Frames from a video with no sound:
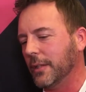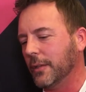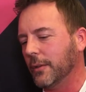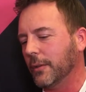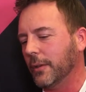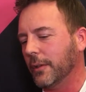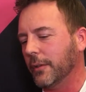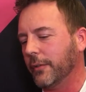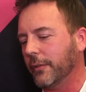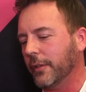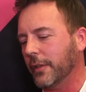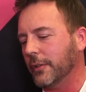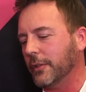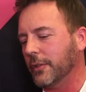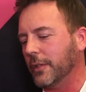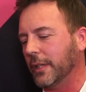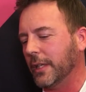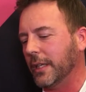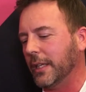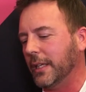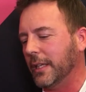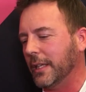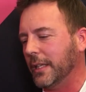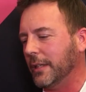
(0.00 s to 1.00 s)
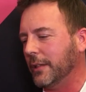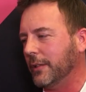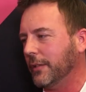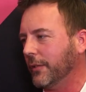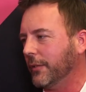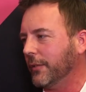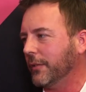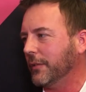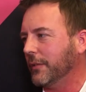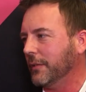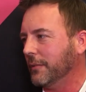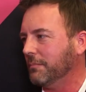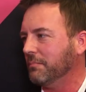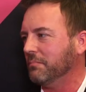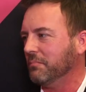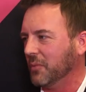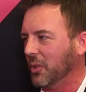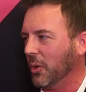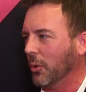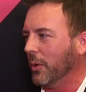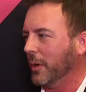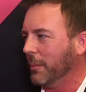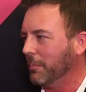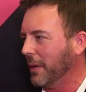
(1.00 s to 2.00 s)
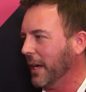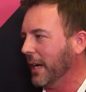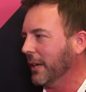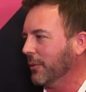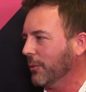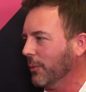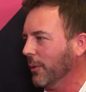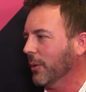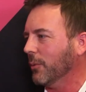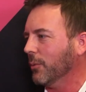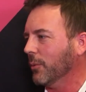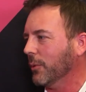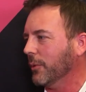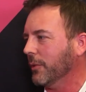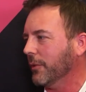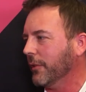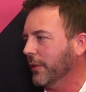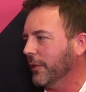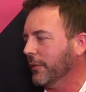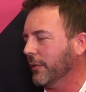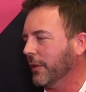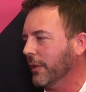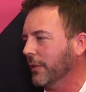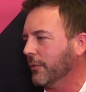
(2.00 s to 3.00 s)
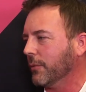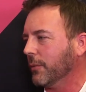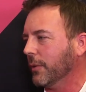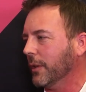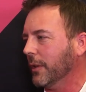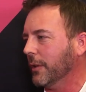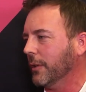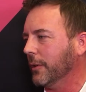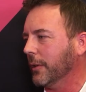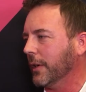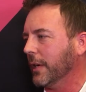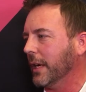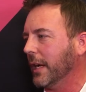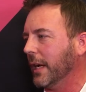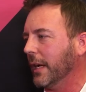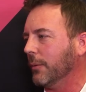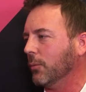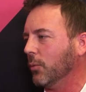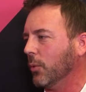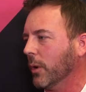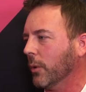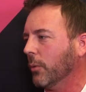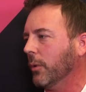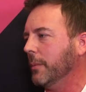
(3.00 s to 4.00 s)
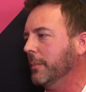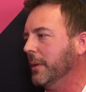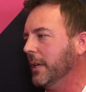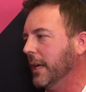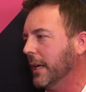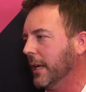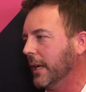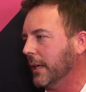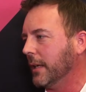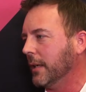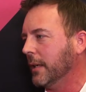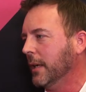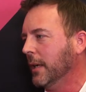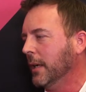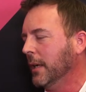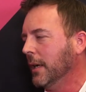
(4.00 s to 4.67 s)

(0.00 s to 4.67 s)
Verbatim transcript: you know, essentially it is going back to our roots. It's, it's really looking at where we began.